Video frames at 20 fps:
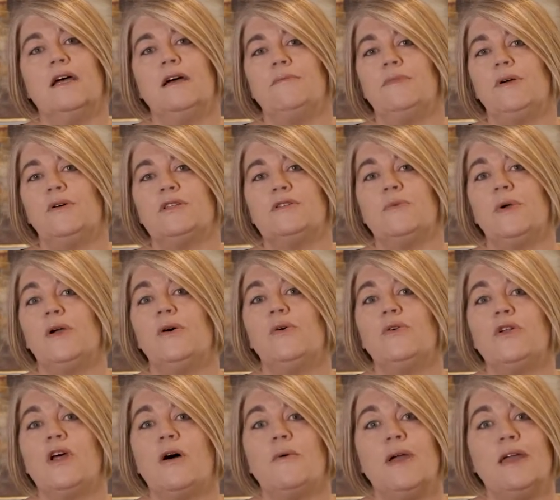because we all
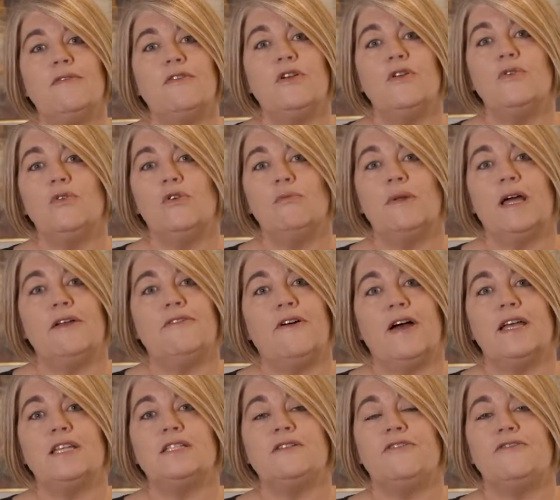know even normally
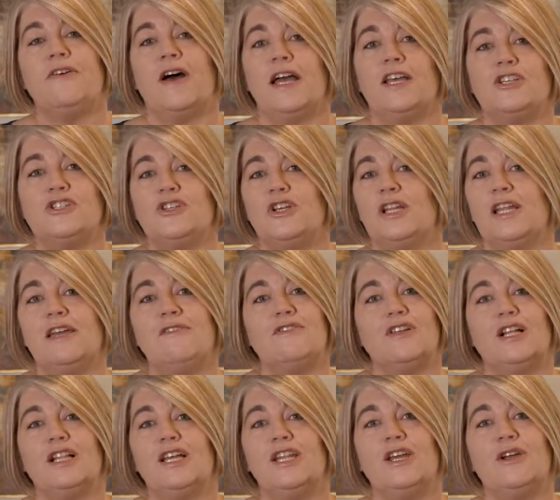face to face you leave the
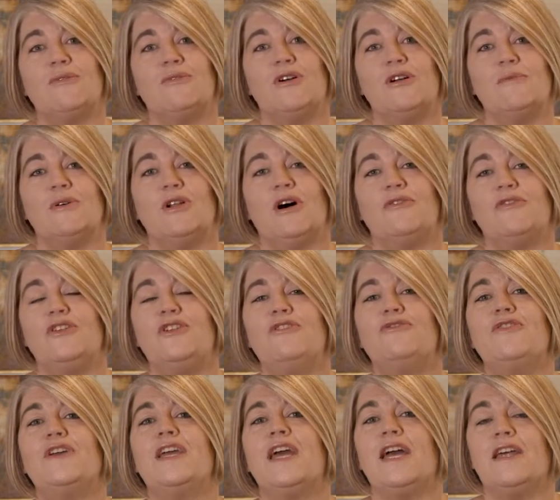clinic room and often you
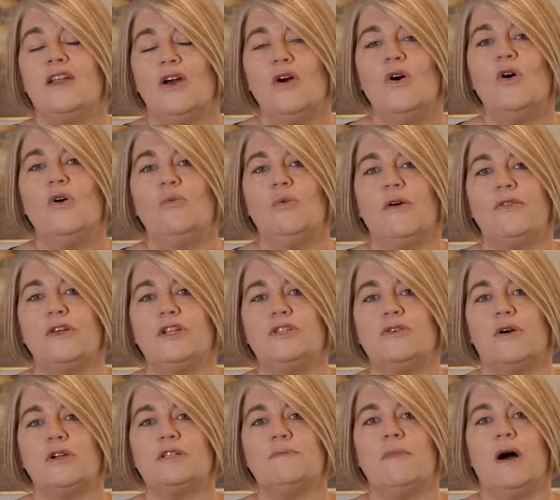forget what the
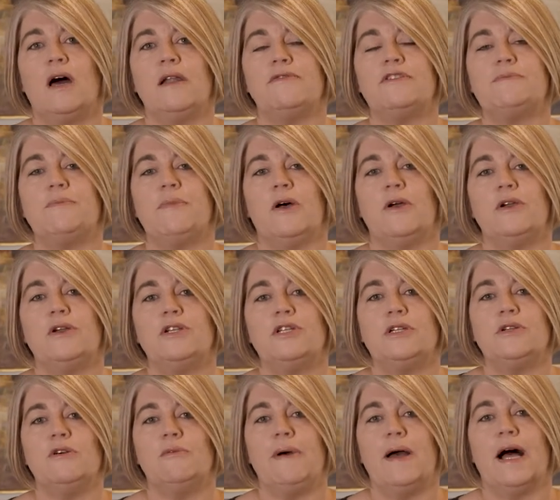doctor might have spoken
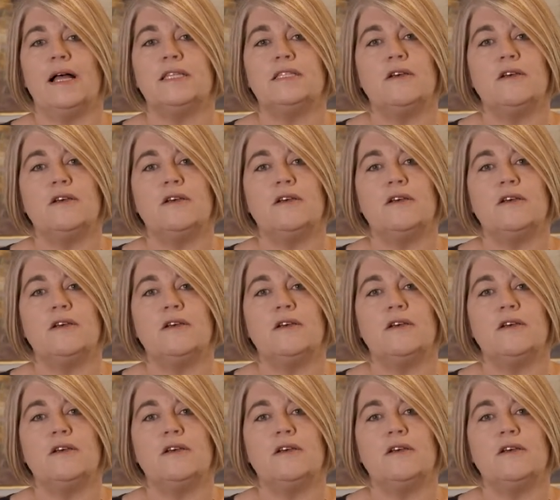to you about.